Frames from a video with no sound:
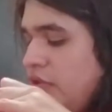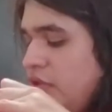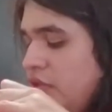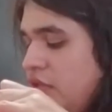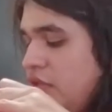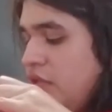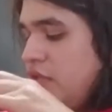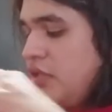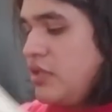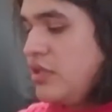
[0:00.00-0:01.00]

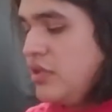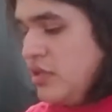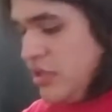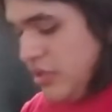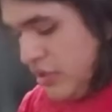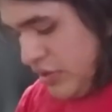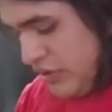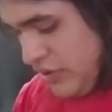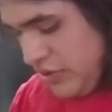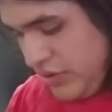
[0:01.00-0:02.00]

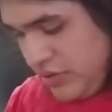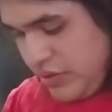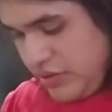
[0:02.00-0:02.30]
(silence)